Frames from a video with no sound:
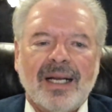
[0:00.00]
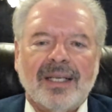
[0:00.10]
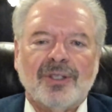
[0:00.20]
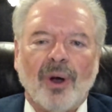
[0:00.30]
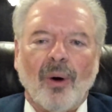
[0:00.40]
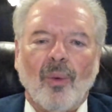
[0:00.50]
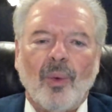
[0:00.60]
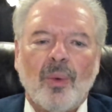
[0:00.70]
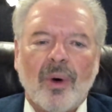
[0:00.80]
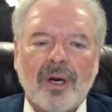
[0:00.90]
So
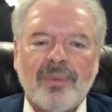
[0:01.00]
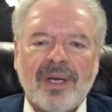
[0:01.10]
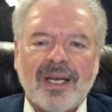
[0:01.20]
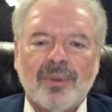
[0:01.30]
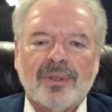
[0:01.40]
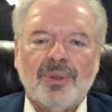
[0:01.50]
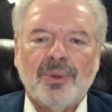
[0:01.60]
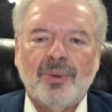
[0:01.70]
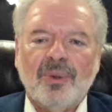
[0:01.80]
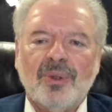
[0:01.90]
we want to be able
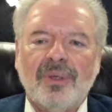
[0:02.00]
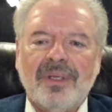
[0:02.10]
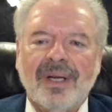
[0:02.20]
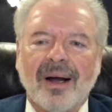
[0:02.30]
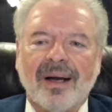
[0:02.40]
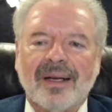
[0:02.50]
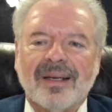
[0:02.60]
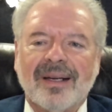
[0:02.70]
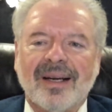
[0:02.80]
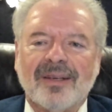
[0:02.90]
to
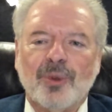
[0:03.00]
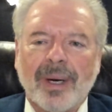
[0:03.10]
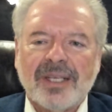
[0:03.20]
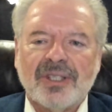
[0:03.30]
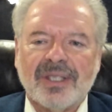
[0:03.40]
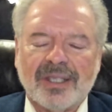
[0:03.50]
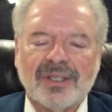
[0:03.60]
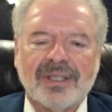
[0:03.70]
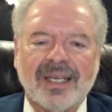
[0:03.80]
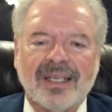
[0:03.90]
address
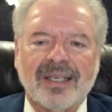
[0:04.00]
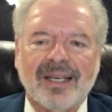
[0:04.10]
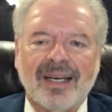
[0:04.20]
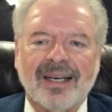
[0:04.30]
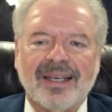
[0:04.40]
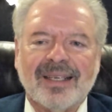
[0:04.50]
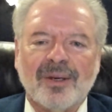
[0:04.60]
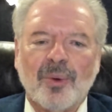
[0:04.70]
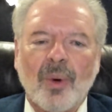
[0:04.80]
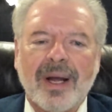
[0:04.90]
this in
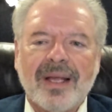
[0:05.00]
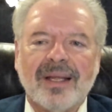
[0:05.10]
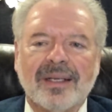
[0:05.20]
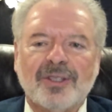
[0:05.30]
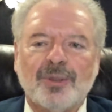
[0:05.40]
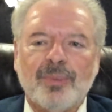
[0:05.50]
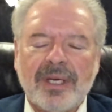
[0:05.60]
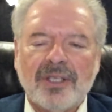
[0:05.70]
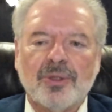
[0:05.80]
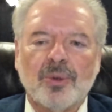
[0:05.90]
a way that
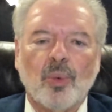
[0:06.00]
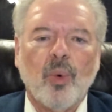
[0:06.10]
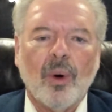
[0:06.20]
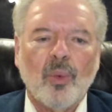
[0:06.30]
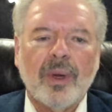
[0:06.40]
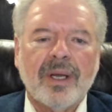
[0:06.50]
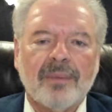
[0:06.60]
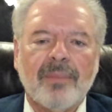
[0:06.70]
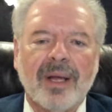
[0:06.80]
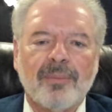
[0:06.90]
speaks to what we
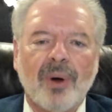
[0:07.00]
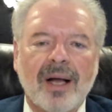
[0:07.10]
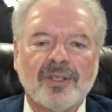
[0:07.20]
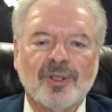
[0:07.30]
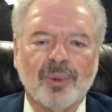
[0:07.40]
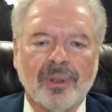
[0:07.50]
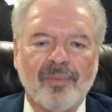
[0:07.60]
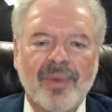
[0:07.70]
can make possible.